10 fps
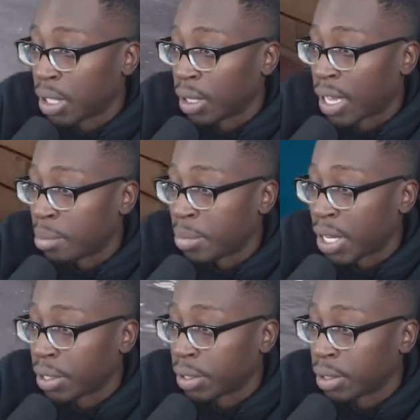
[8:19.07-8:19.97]
a lot
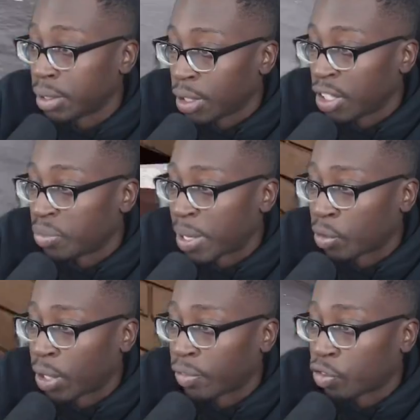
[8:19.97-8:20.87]
better than if my
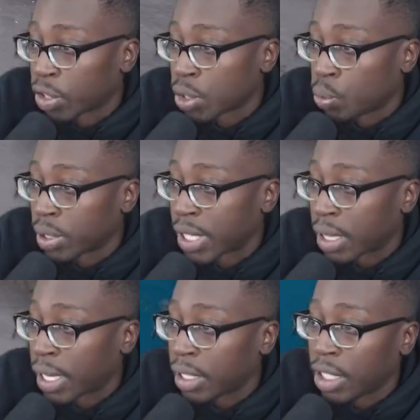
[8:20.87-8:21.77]
grind friction was at
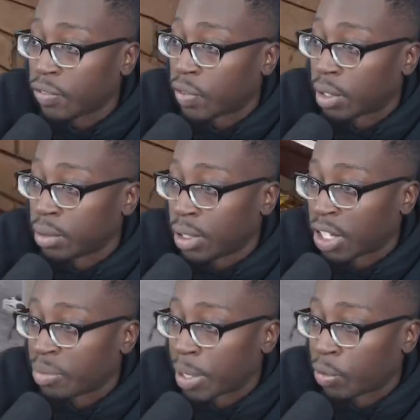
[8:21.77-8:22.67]
like default.
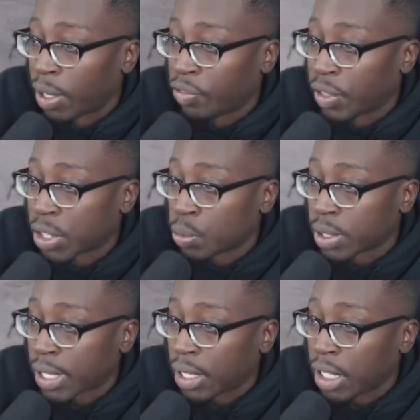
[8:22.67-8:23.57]
Like if my grind friction
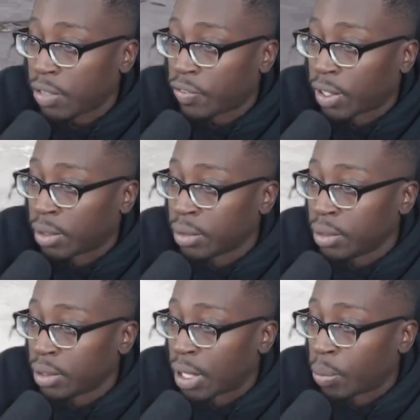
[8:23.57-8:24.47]
was at default,
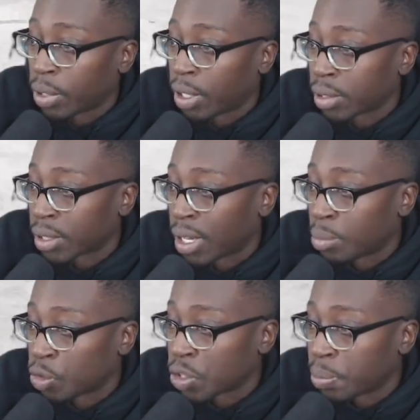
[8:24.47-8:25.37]
I would have lost a lot
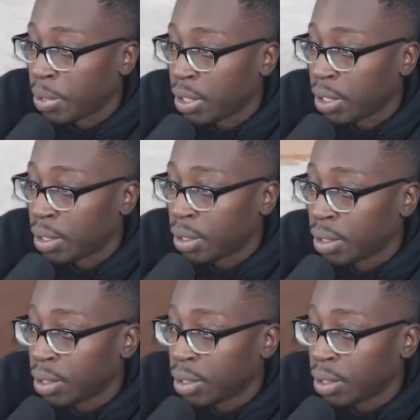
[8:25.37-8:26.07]
more speed.